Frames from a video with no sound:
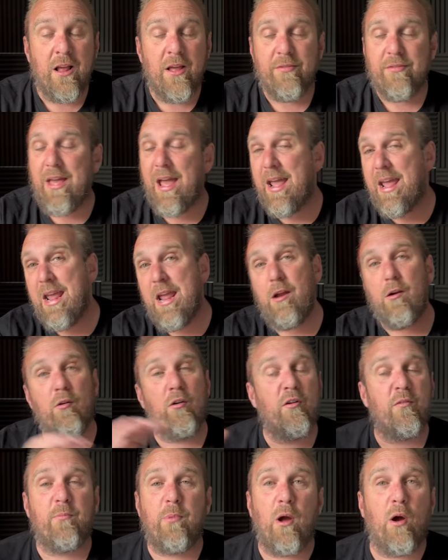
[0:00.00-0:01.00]
That era
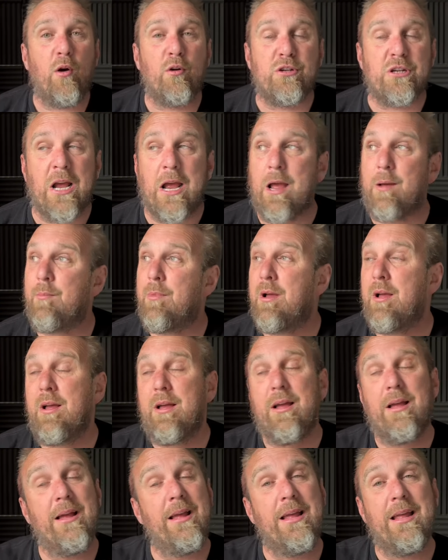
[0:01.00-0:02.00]
of Pearl Jam
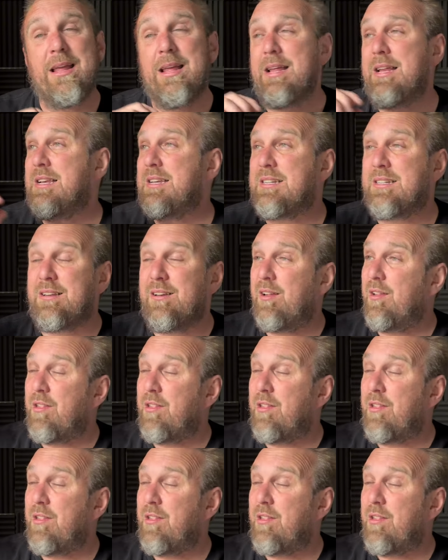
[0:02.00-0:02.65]
is